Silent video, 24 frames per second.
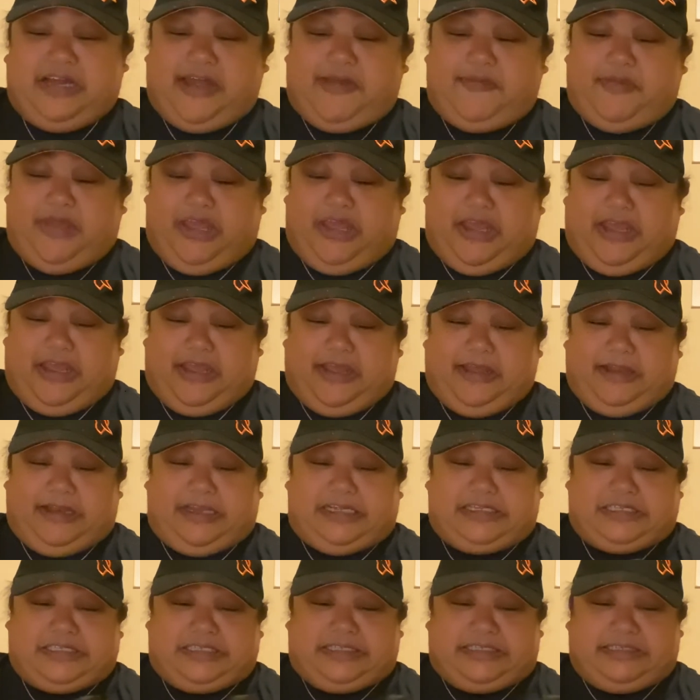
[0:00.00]
I mean,
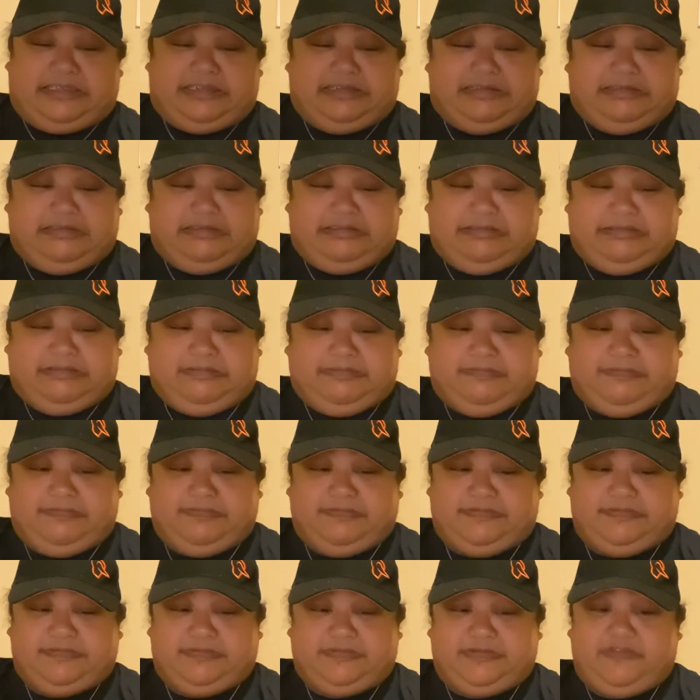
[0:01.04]
it's
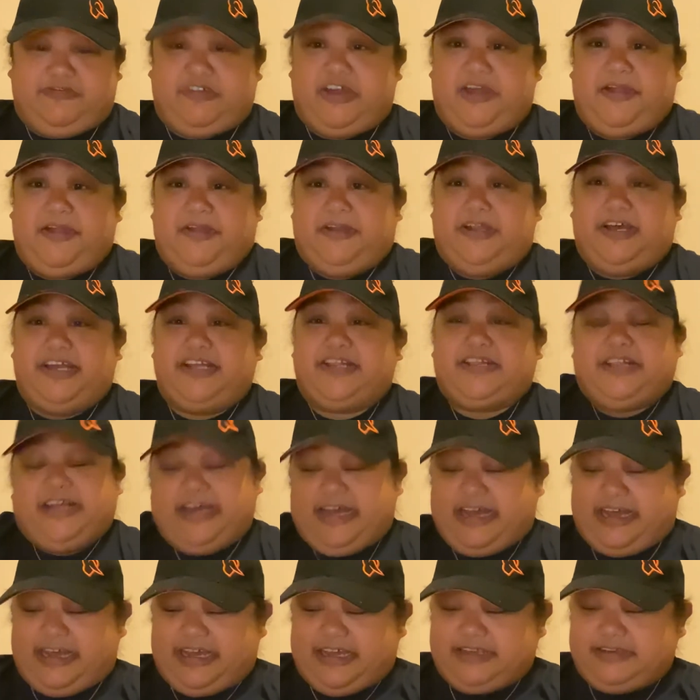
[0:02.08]
fine like
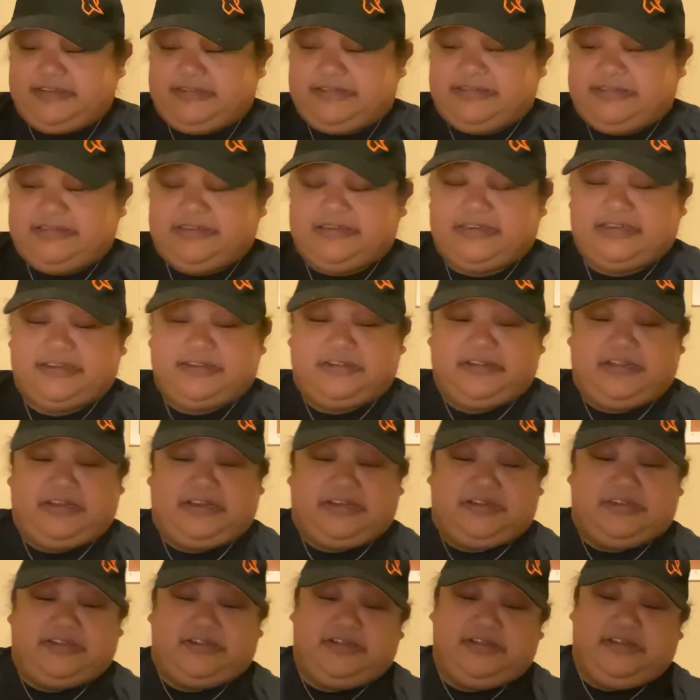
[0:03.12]
that. And
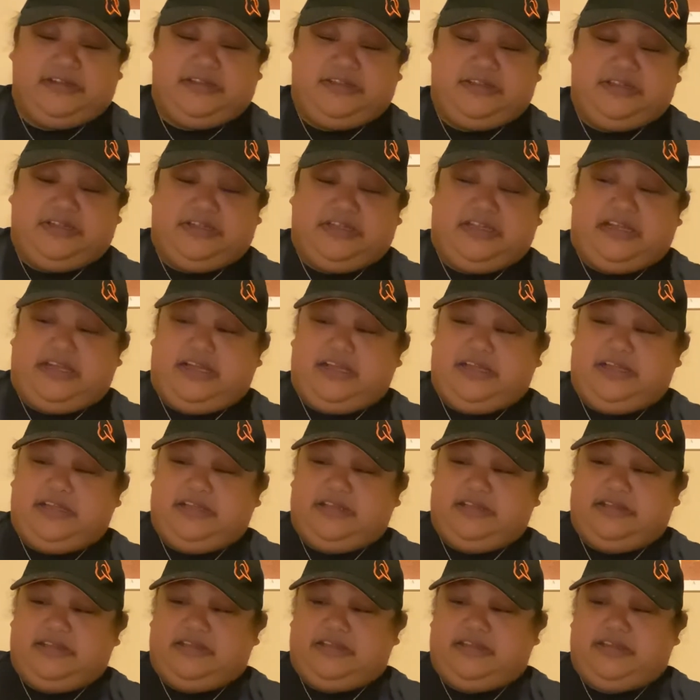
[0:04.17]
uh,
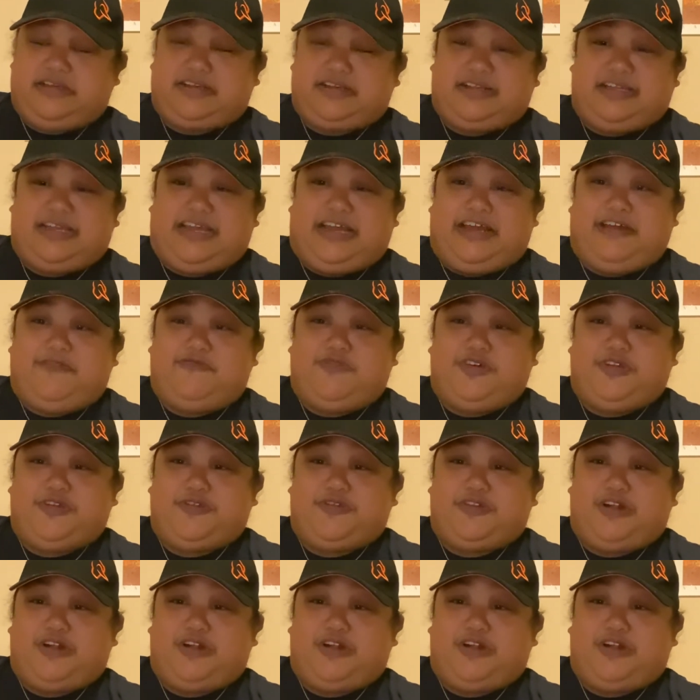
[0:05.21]
luckily I have other